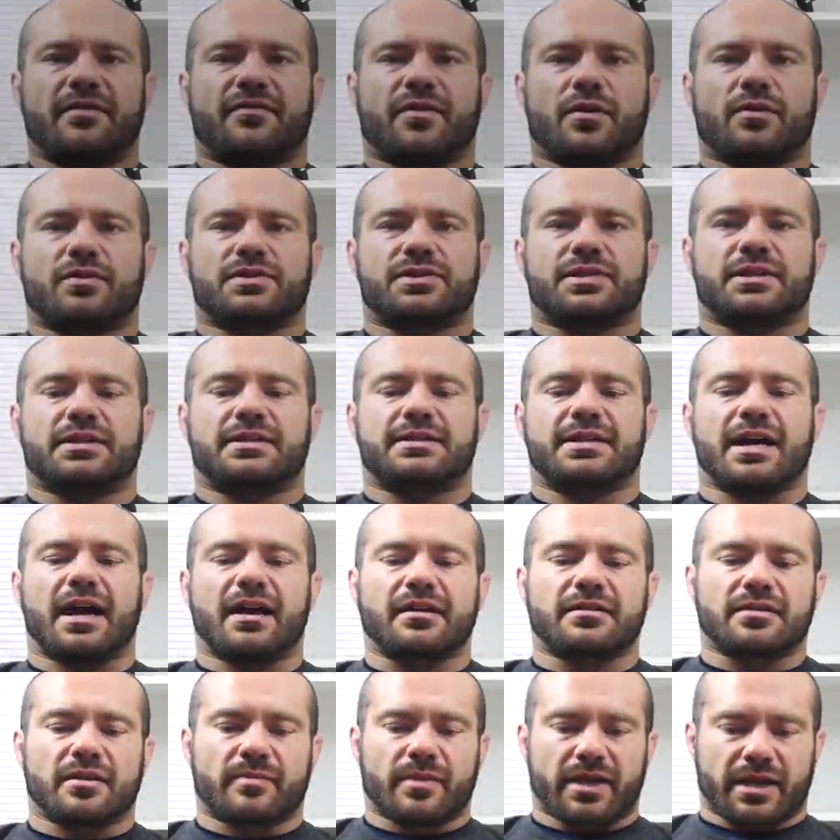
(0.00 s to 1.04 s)
folks,
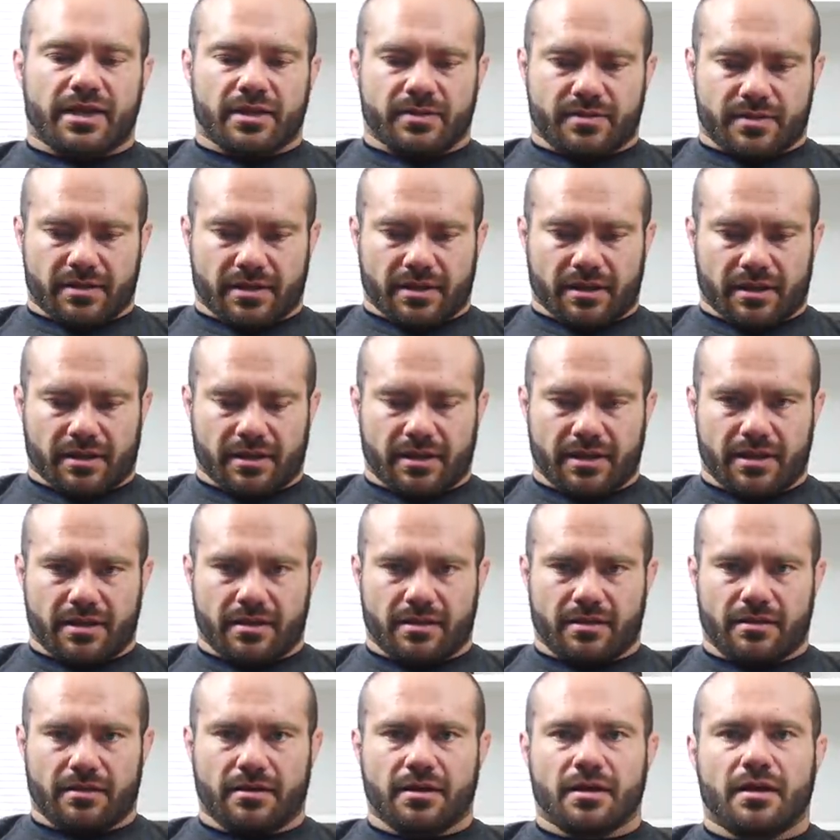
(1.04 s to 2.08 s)
Doctor Mike Israetel
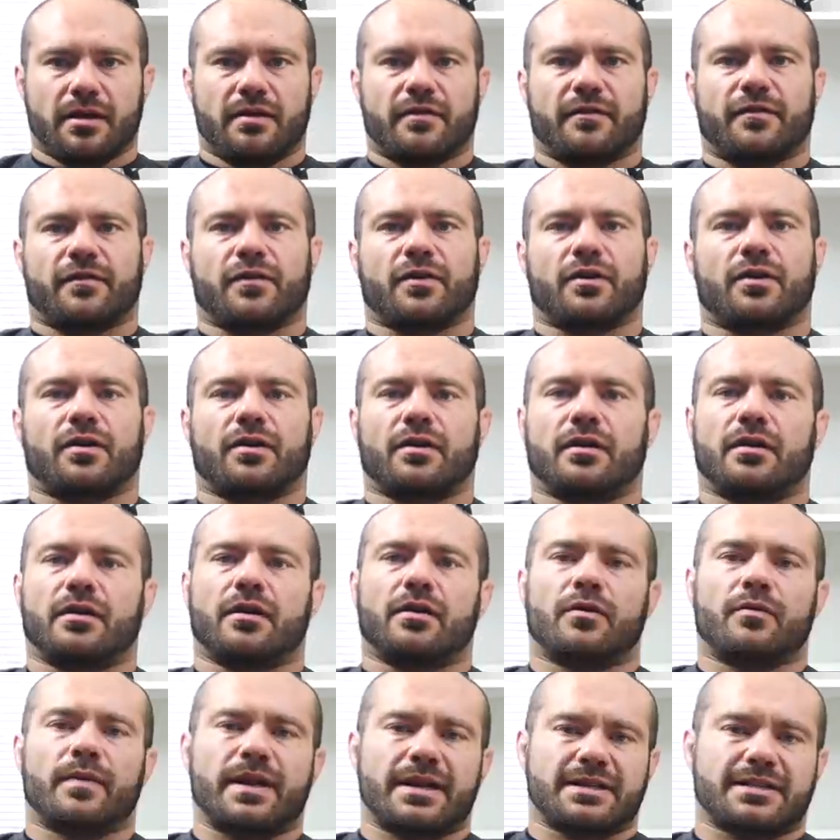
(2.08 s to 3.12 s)
here for
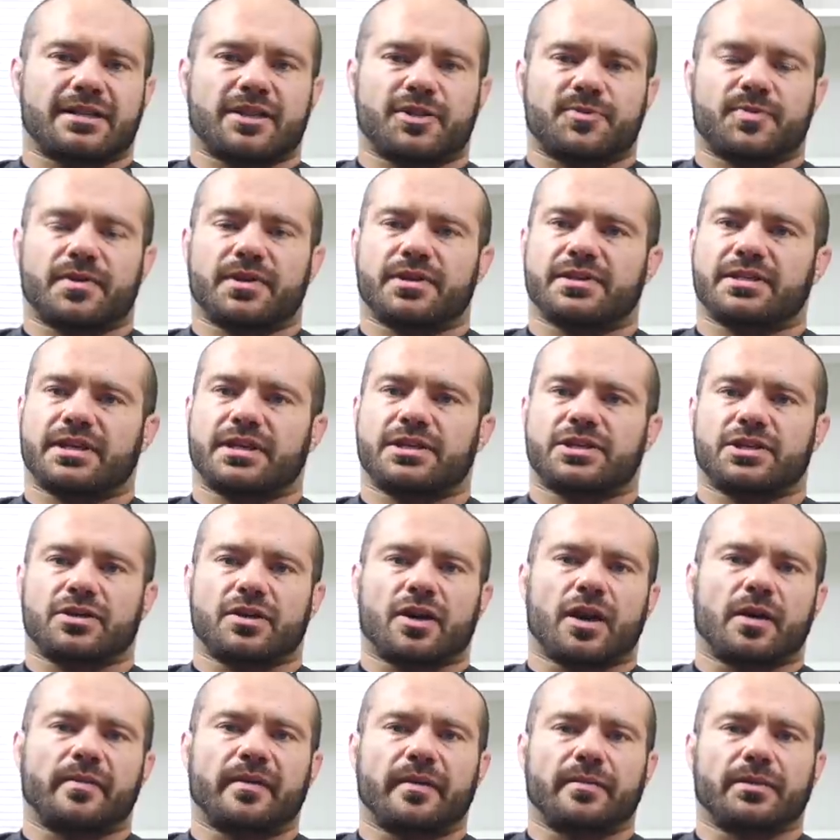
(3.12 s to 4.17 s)
Renaissance Periodization,
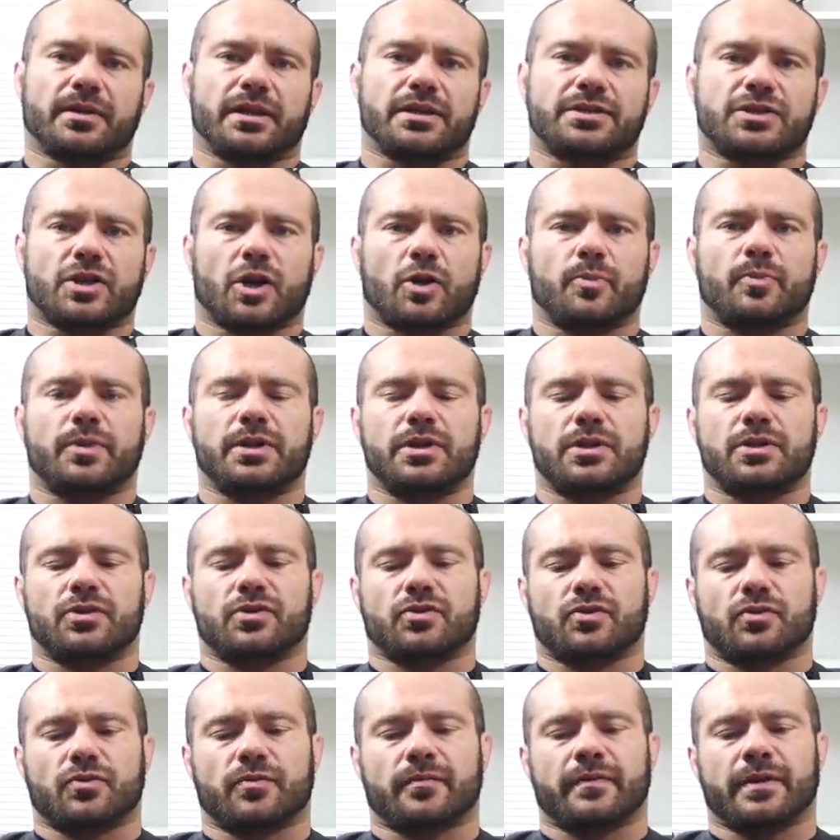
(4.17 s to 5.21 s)
R P plus, R P
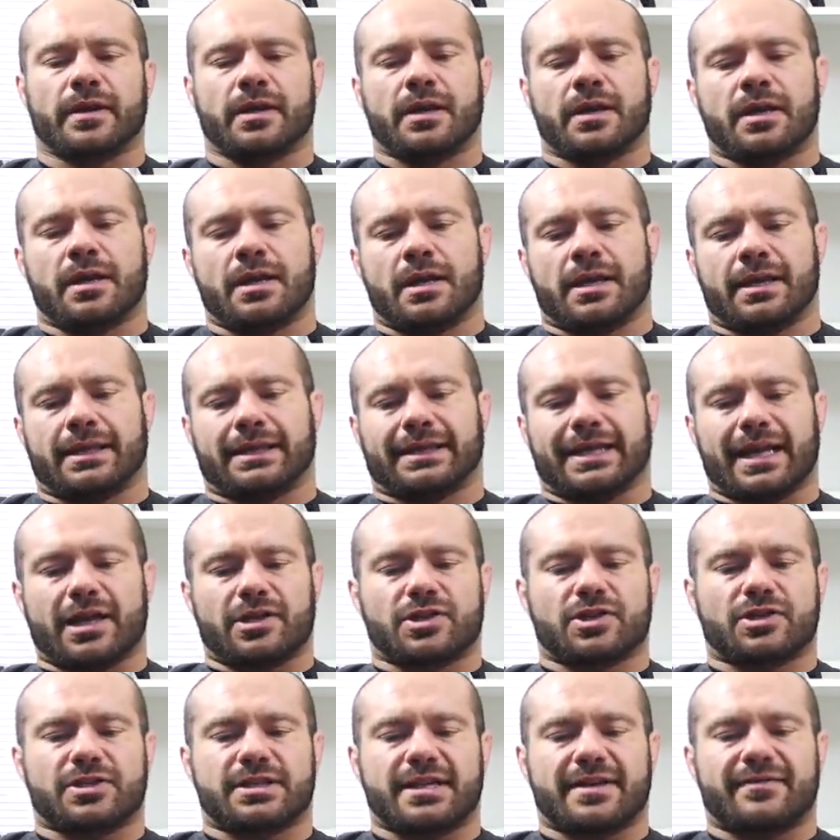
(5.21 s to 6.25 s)
U,
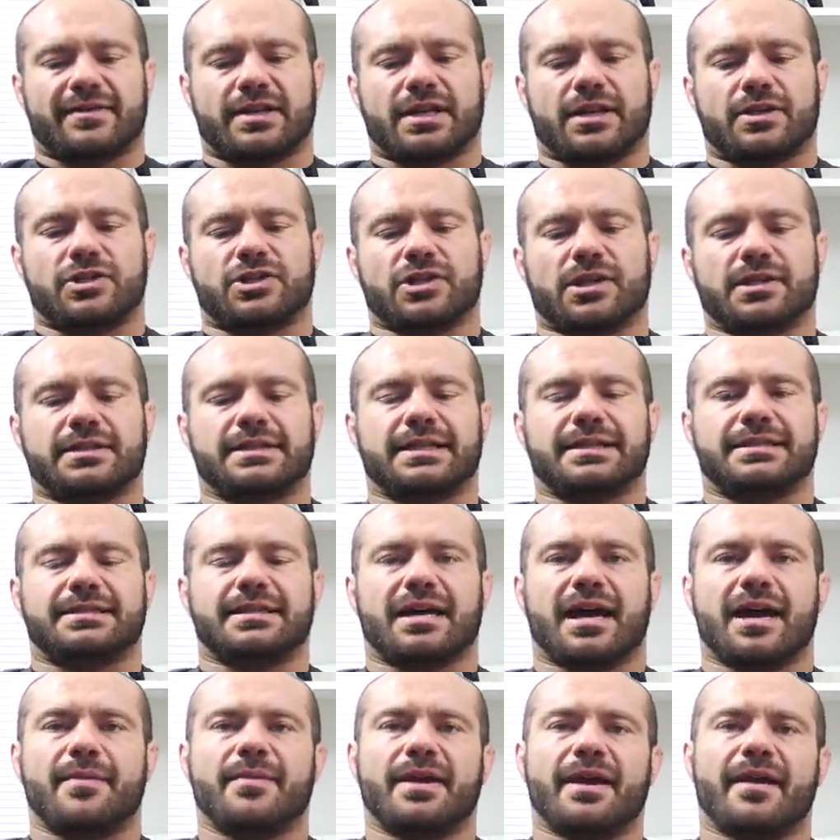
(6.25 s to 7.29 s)
Lecture seven, Adjusting
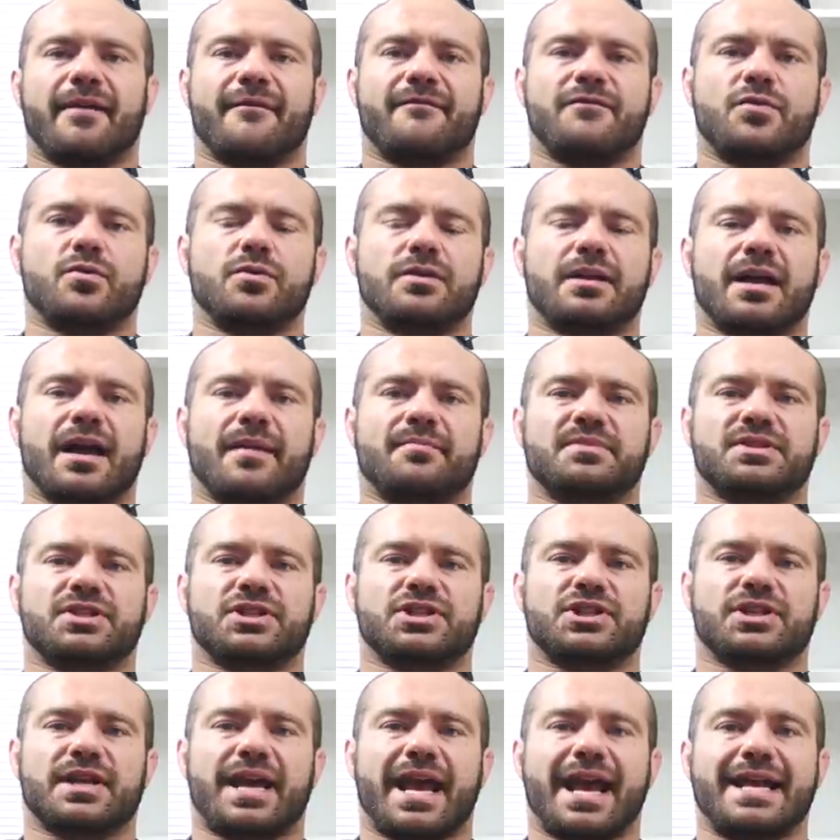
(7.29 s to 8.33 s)
Timing, Food
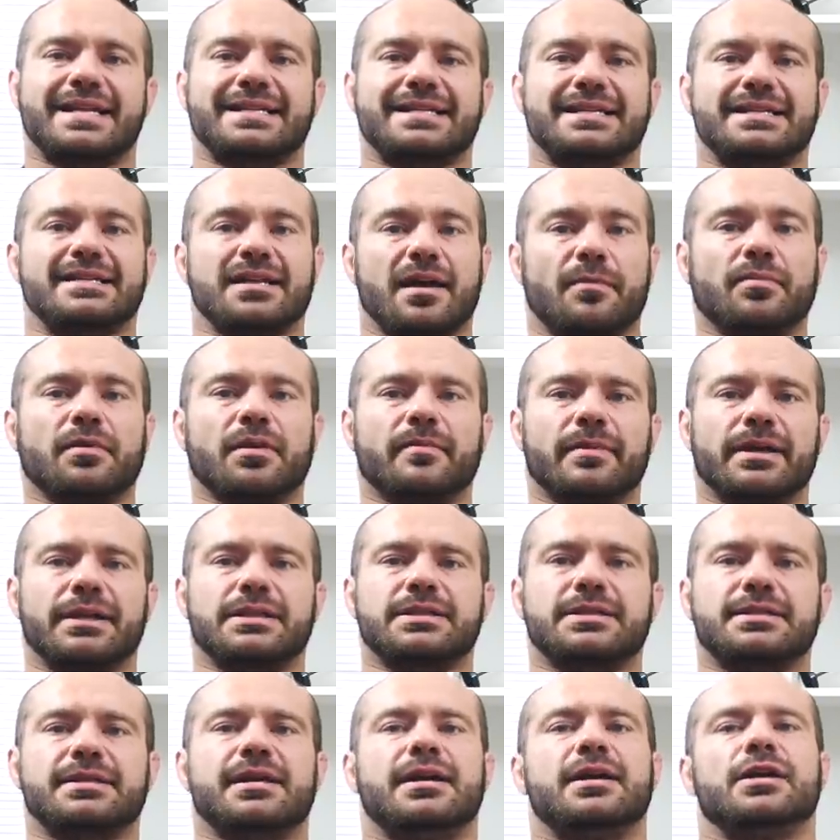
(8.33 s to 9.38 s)
Composition, and
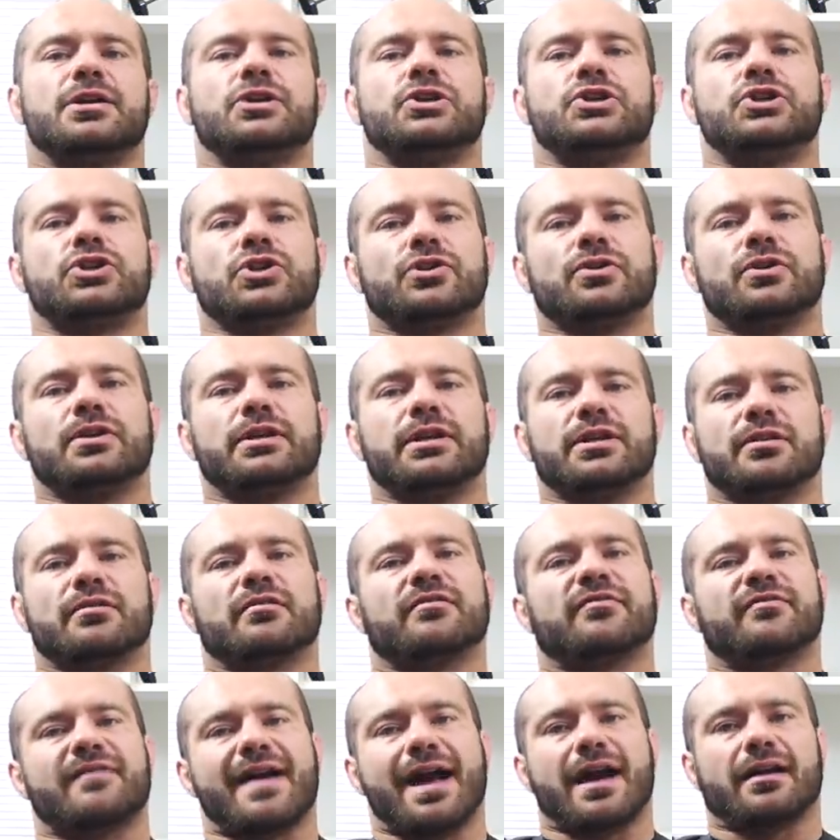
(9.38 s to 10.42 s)
Supplements During Your
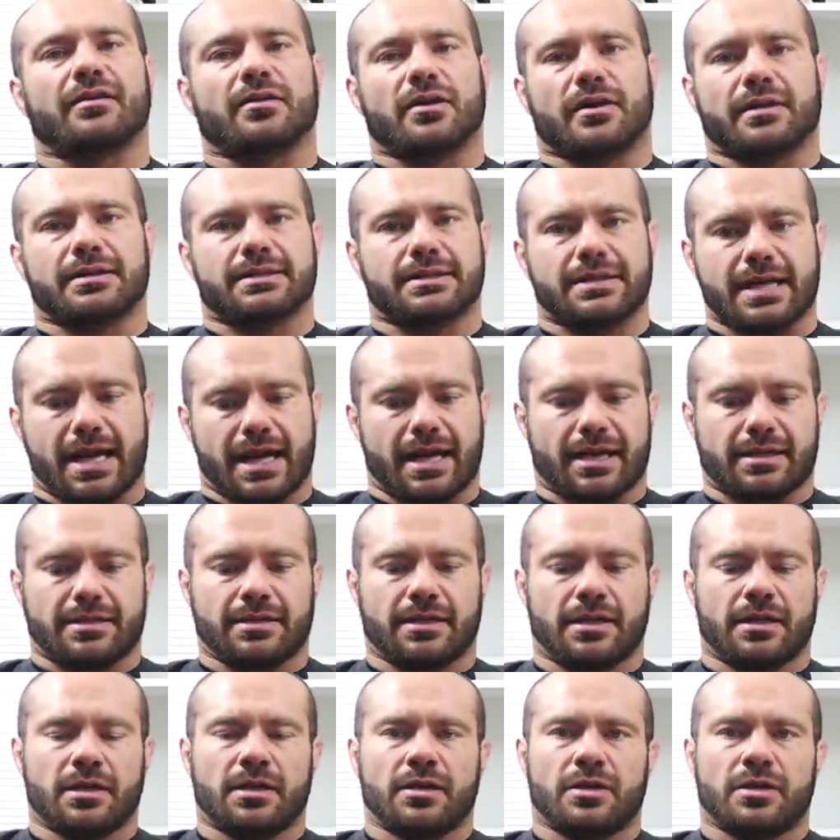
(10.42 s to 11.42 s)
Fat Loss Diet.